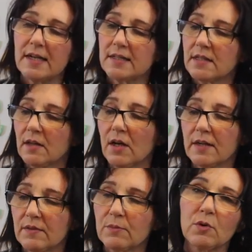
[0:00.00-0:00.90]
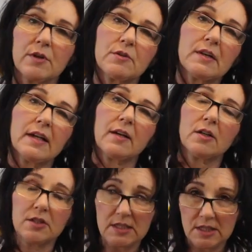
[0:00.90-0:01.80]
I did a lot of embroidery, like
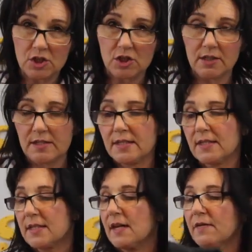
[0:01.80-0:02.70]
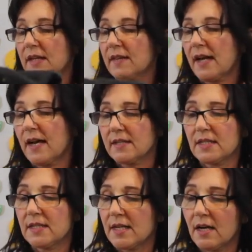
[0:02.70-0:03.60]
on t-shirts and stuff like that,
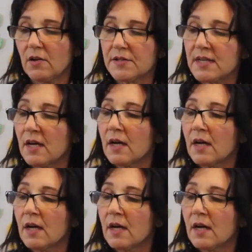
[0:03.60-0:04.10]
tea towels.